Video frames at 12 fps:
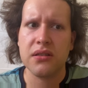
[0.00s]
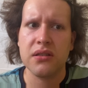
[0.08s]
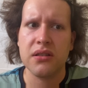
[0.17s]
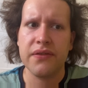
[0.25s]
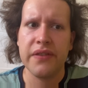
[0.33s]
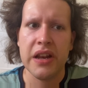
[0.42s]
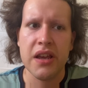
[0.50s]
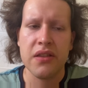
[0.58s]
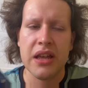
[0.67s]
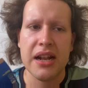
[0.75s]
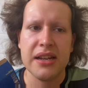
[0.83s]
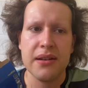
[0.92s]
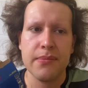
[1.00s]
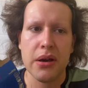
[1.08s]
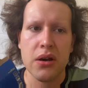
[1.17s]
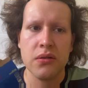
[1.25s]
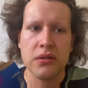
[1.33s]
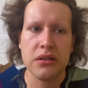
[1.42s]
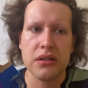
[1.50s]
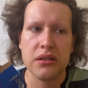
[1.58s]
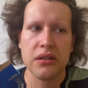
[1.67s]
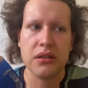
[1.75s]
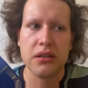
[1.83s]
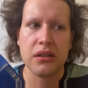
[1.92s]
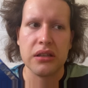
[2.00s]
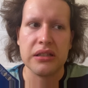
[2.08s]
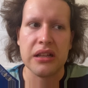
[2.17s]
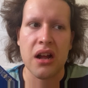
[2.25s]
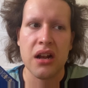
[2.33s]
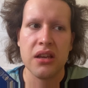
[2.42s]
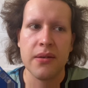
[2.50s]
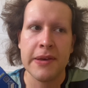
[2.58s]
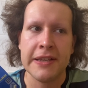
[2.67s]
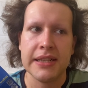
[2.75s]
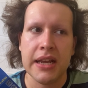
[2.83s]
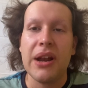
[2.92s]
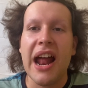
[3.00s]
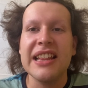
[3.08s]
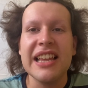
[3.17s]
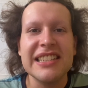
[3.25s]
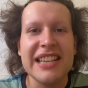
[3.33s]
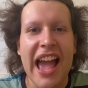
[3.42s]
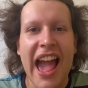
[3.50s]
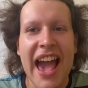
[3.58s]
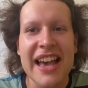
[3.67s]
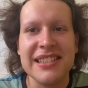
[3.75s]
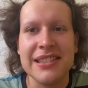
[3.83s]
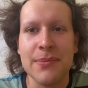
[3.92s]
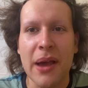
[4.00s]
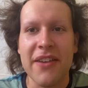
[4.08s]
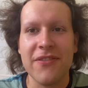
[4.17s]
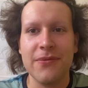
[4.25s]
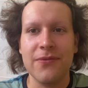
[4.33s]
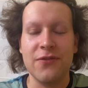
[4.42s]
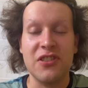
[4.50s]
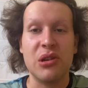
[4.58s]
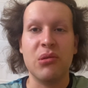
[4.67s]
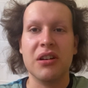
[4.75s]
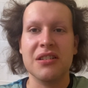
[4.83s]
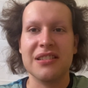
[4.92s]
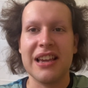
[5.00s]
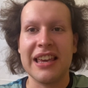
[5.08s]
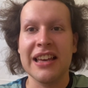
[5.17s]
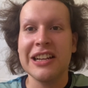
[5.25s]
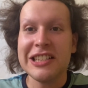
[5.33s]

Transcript: the video that I didn't post because the audio messed up, but I like to ask my viewers, like,